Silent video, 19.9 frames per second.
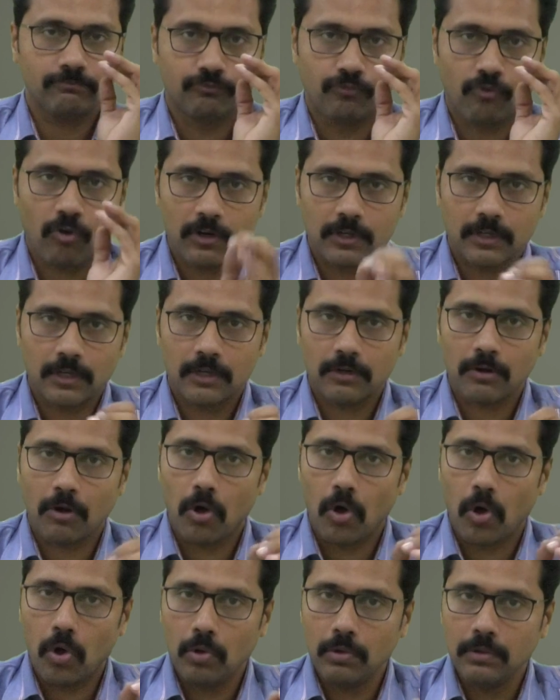what
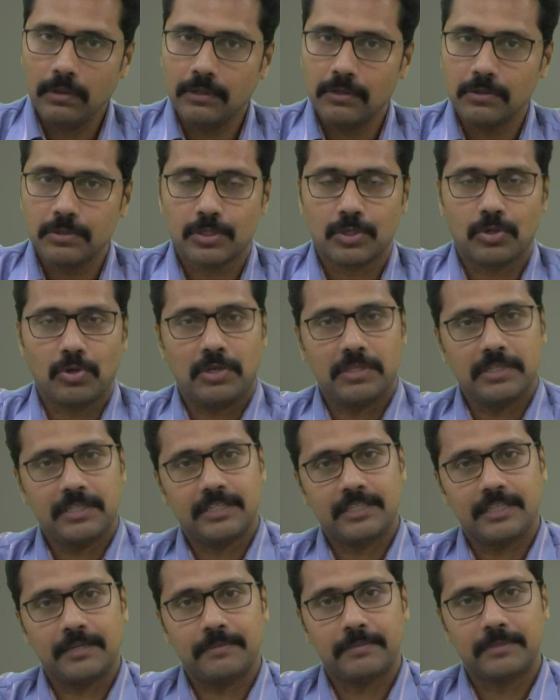are all those
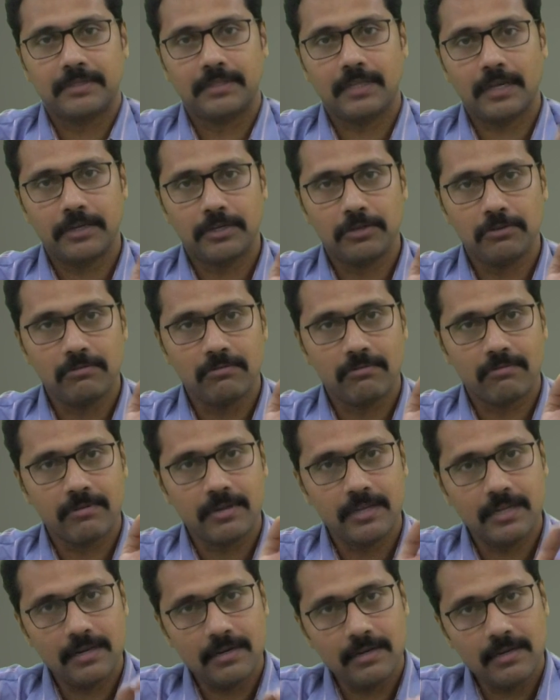concepts that you
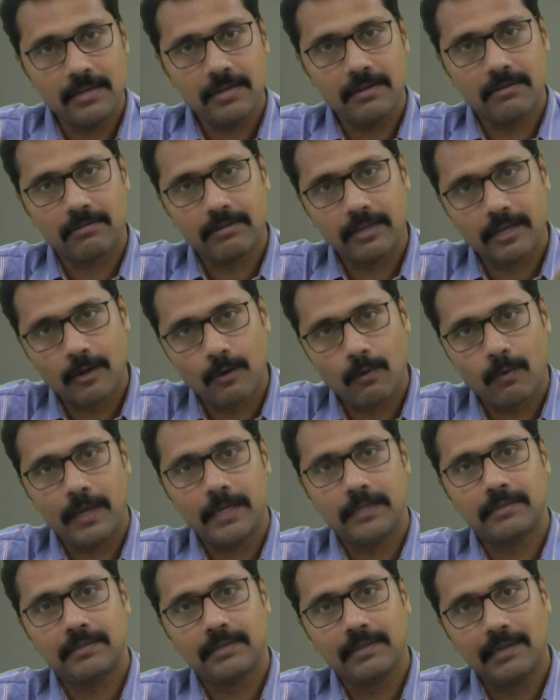really
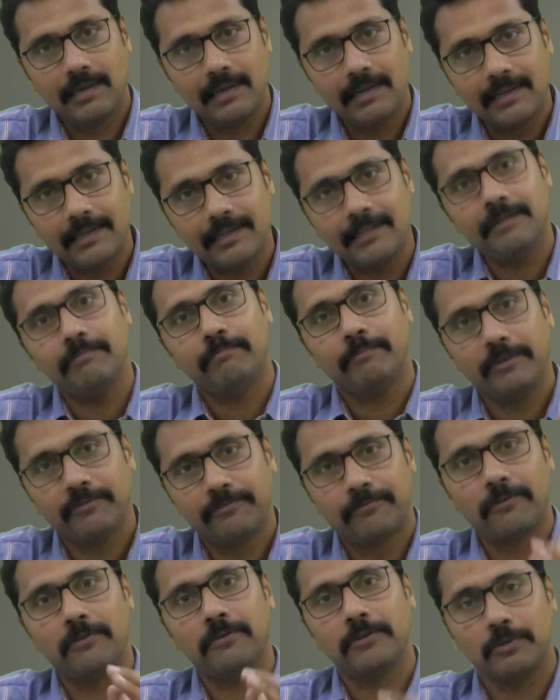require to learn
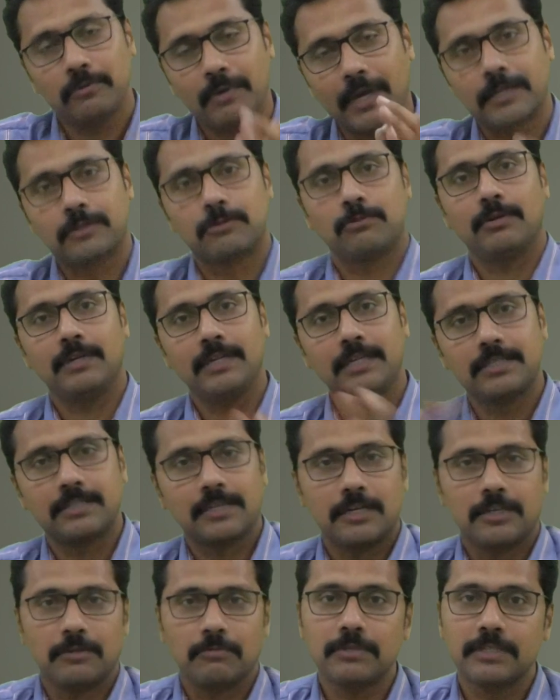before you actually
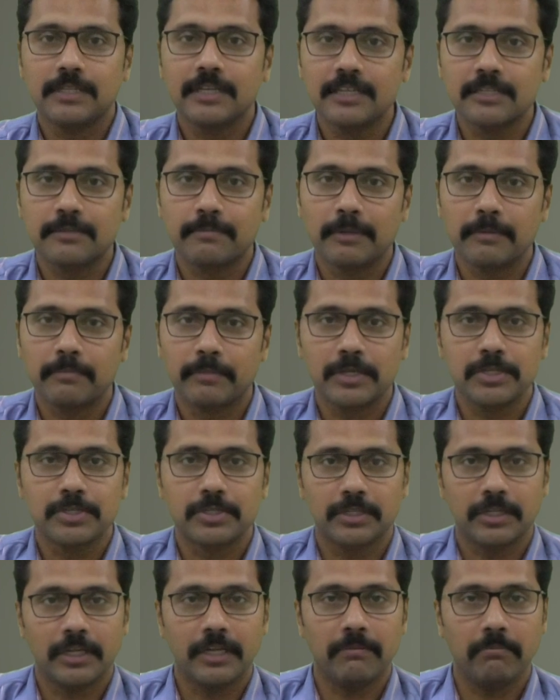start your serious
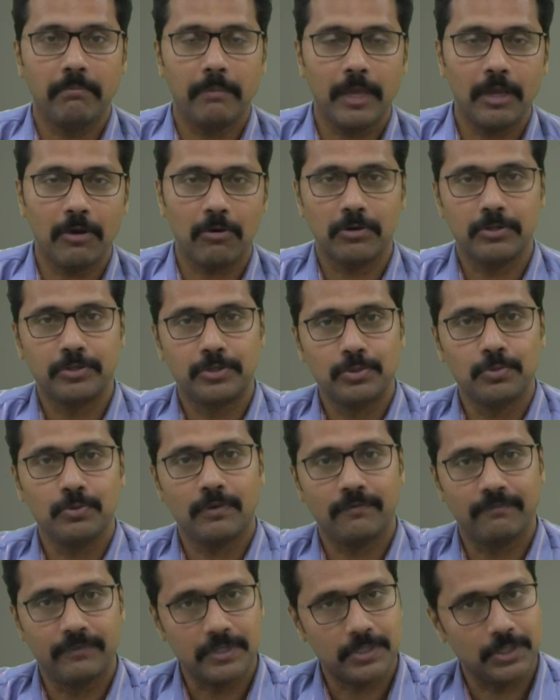preparation in May or June
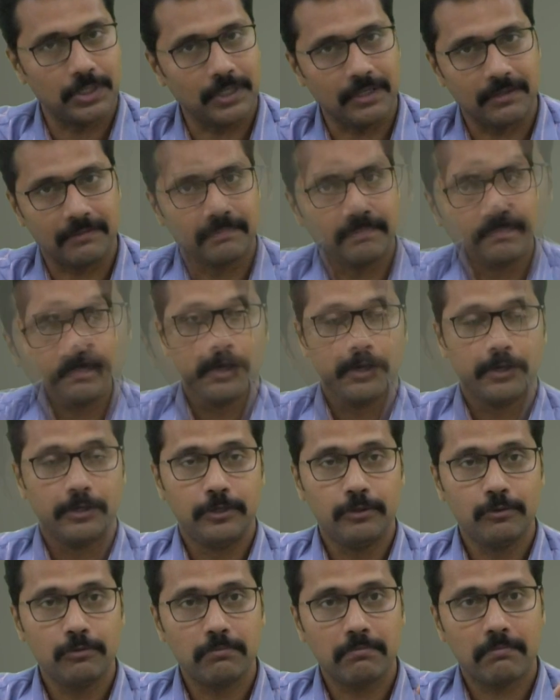of this year.
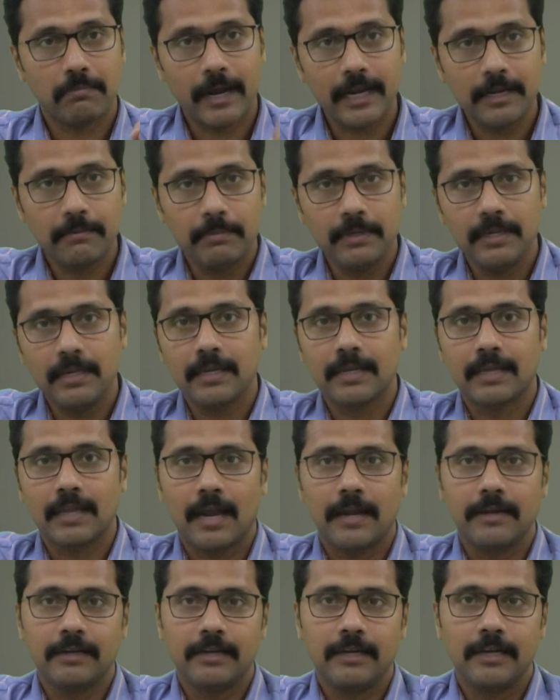You might be a
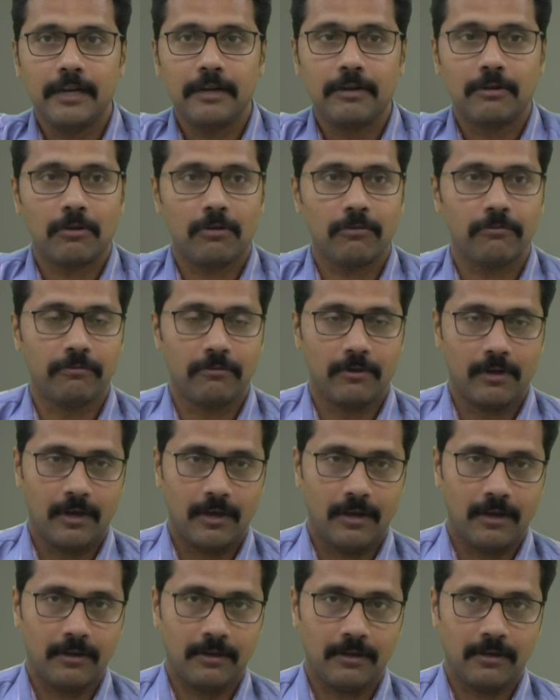candidate of
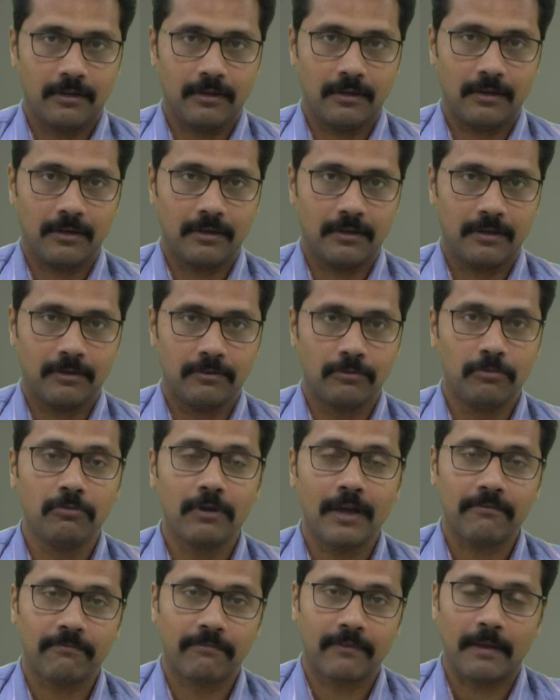
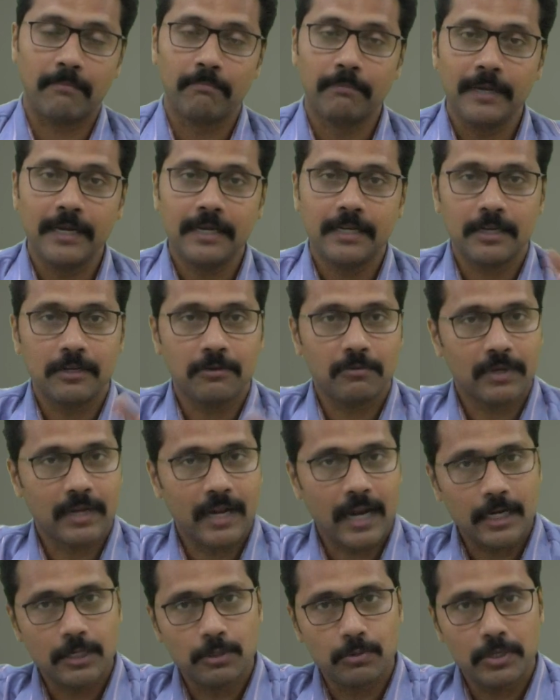who have completed your
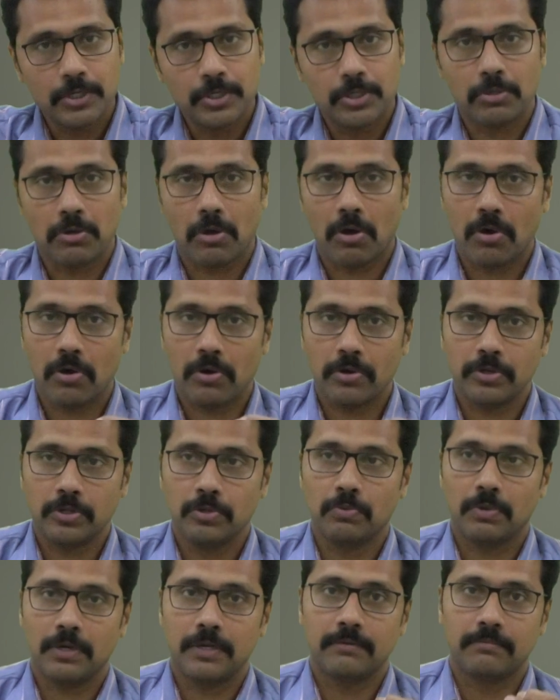graduation, or
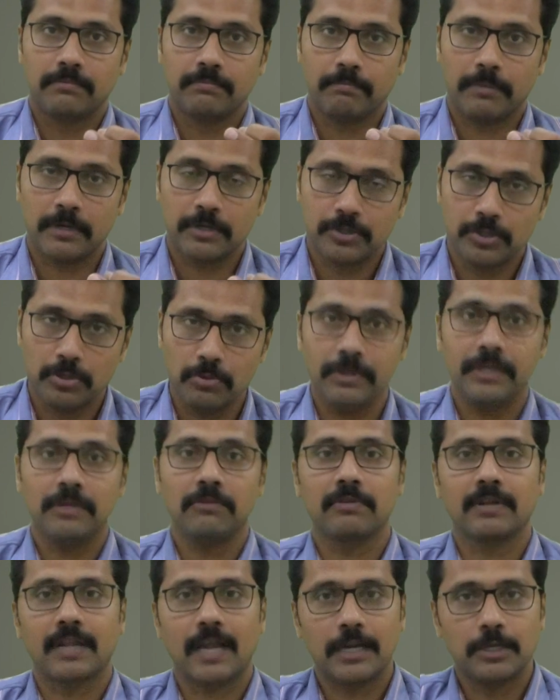you are pursuing
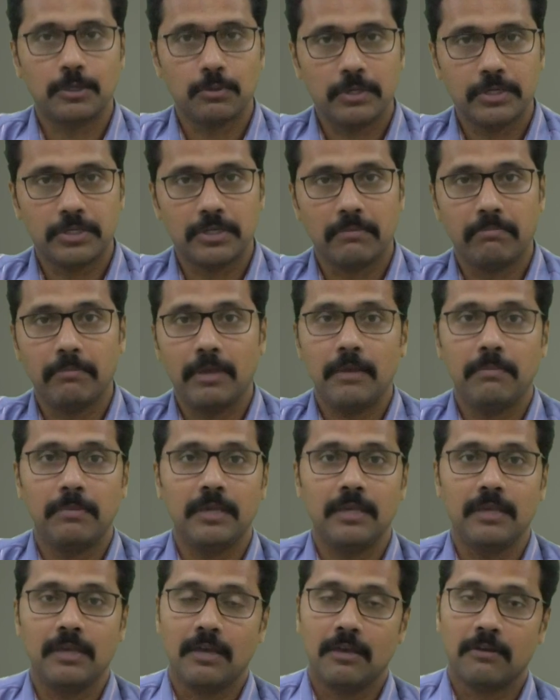your graduation,
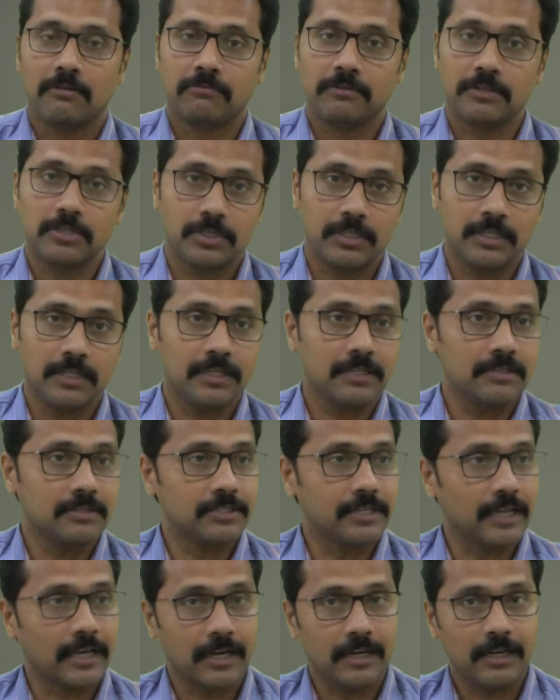maybe first year,
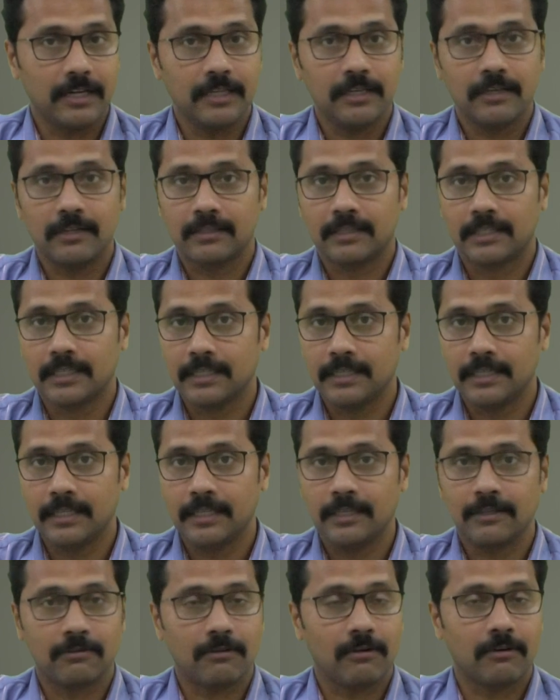second year, third
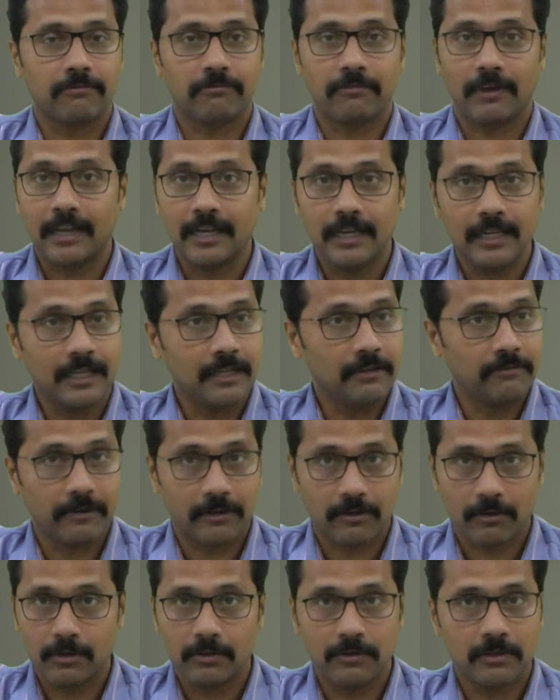year, or final year if
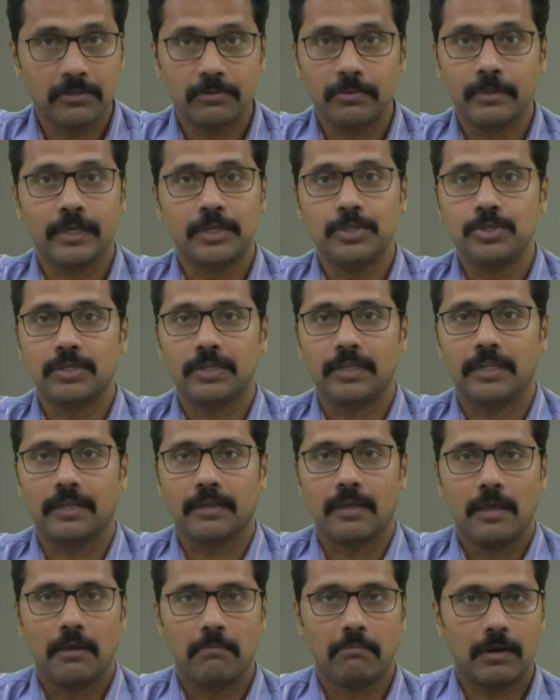at all you are doing
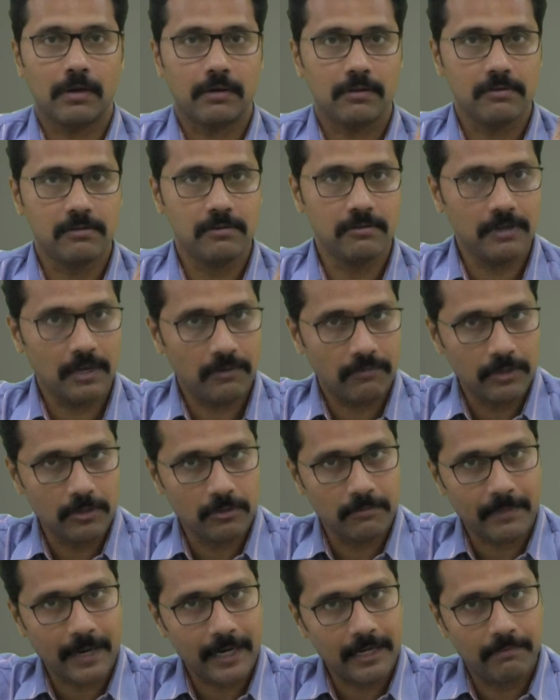engineering. But whoever
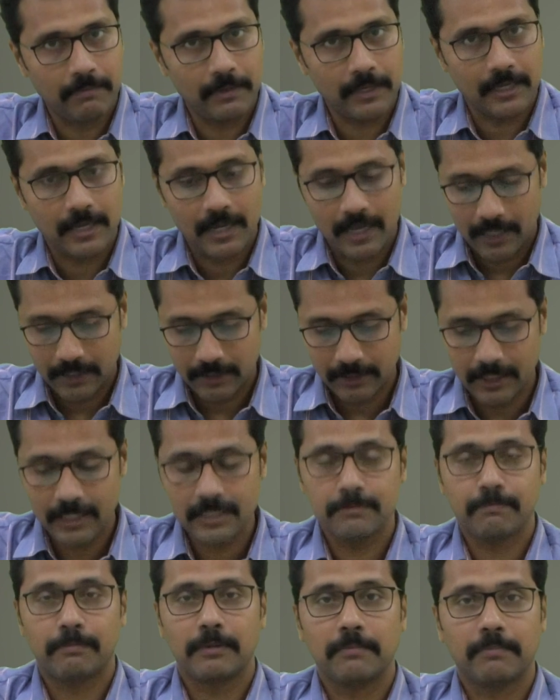you might be,
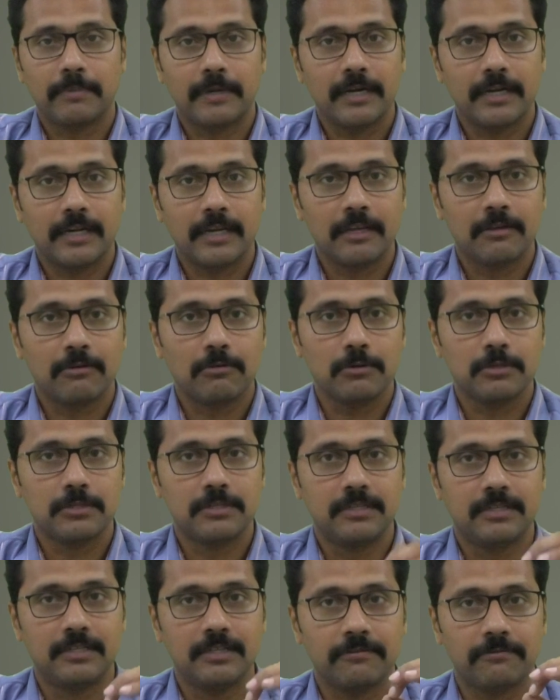this preparatory
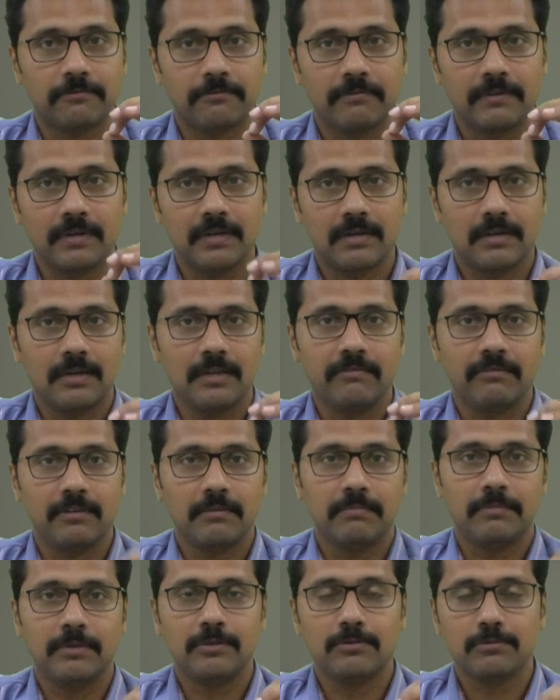course definitely
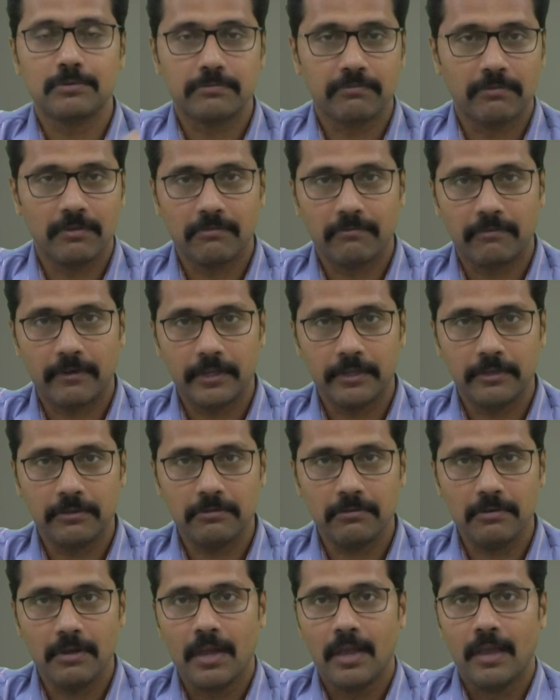will be useful for
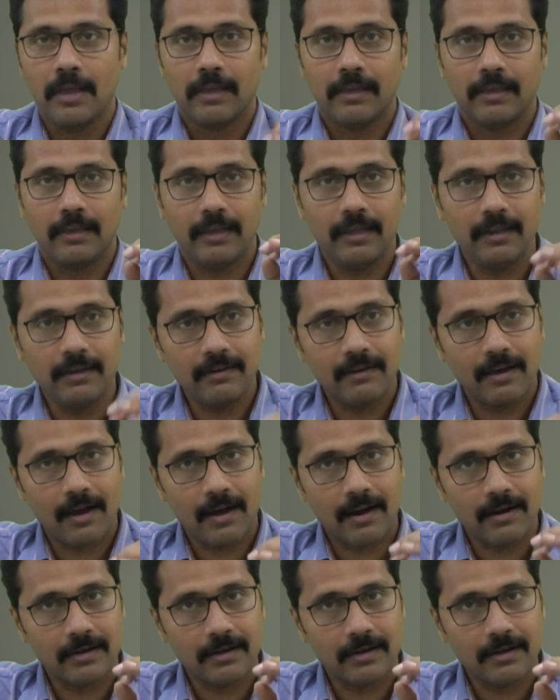you in